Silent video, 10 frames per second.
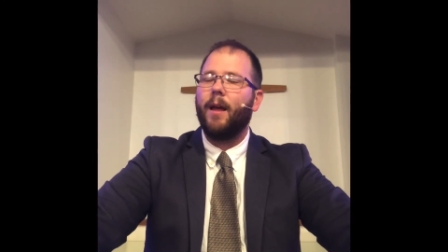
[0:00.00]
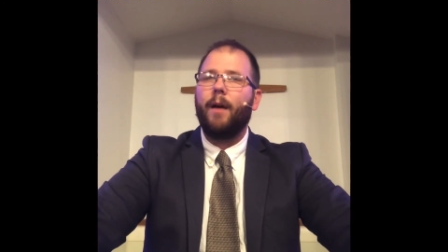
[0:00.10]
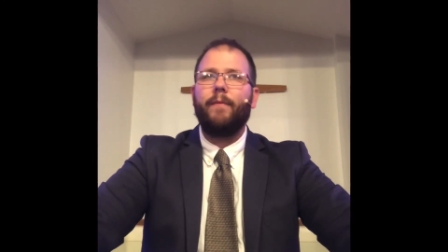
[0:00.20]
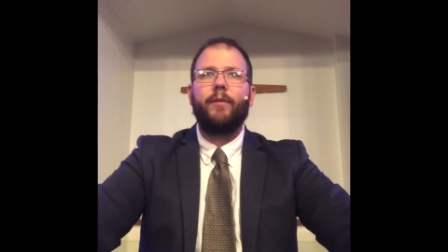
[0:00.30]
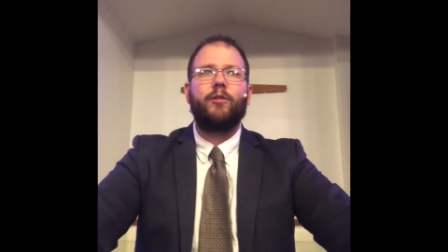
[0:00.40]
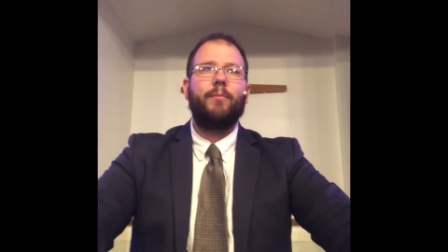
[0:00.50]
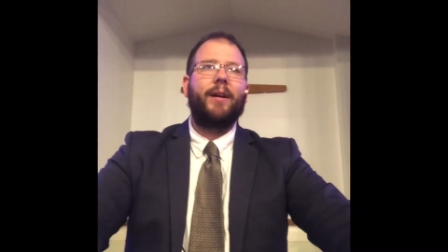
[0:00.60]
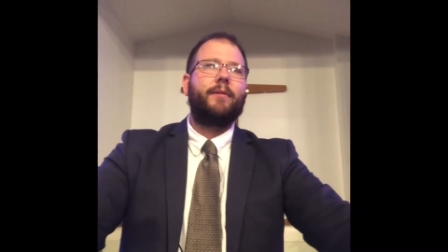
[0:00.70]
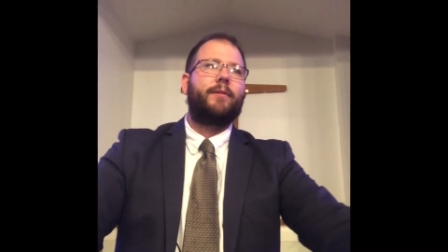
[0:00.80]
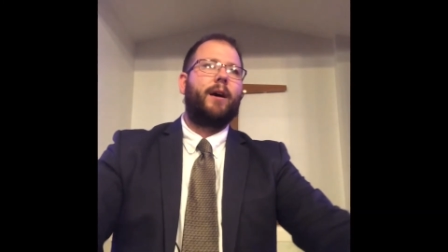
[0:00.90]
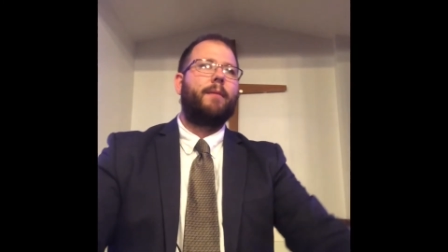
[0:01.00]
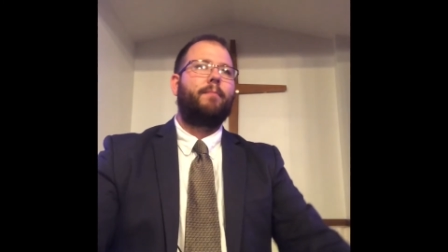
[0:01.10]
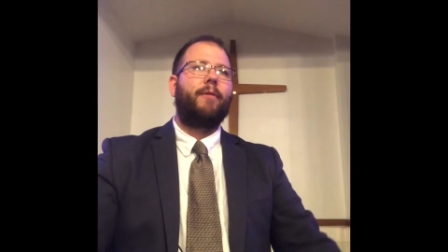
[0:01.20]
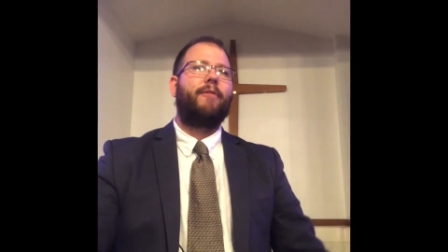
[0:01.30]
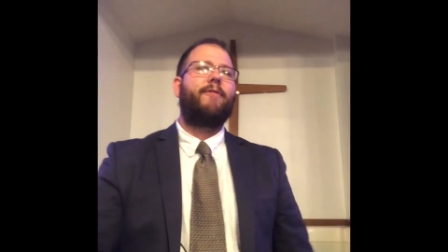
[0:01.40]
This means that
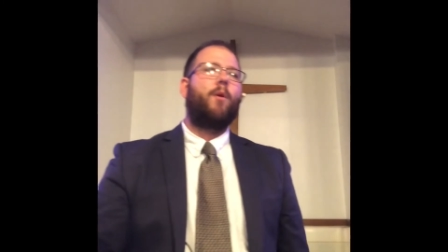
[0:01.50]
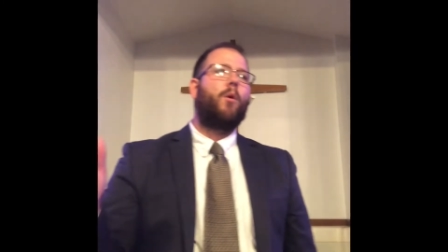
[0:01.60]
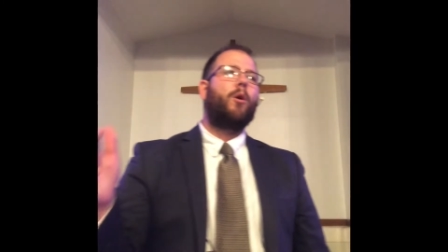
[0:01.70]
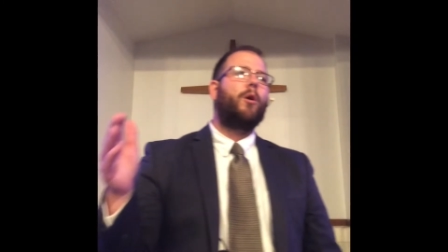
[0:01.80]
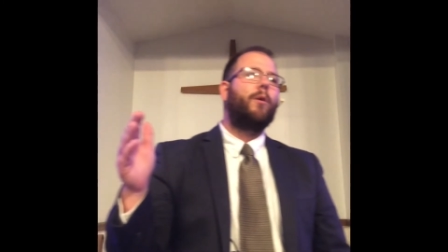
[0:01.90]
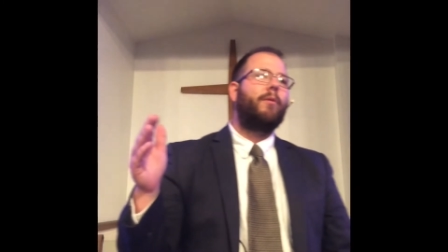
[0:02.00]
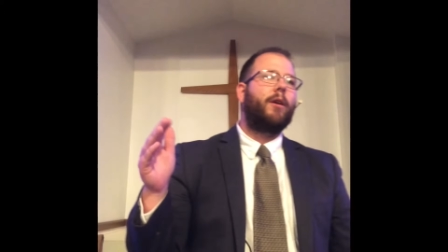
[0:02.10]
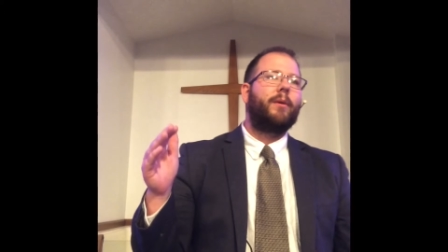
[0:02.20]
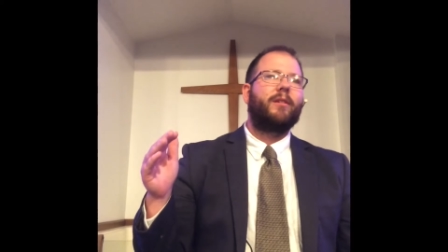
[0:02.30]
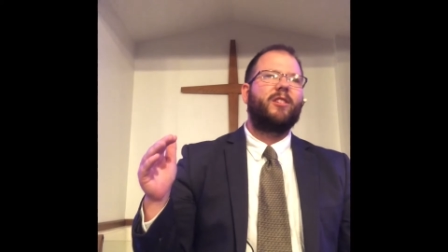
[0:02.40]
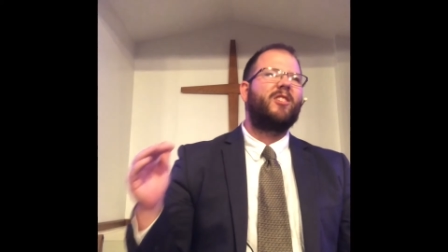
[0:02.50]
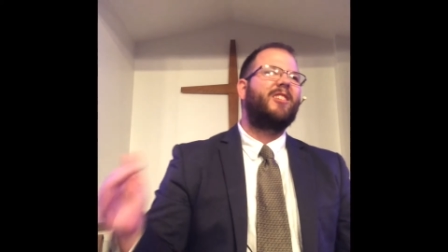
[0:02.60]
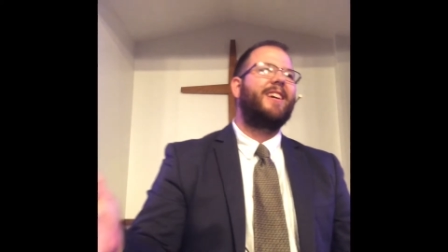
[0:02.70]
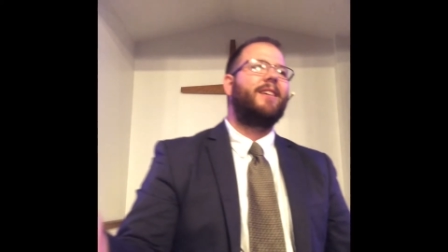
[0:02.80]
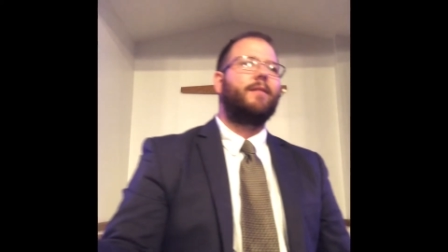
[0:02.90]
before there is
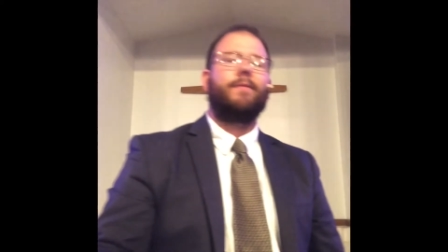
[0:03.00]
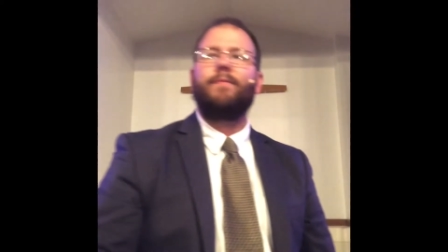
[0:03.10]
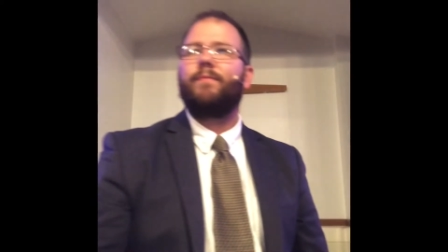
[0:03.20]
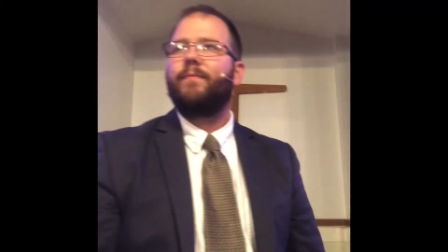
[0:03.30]
sin,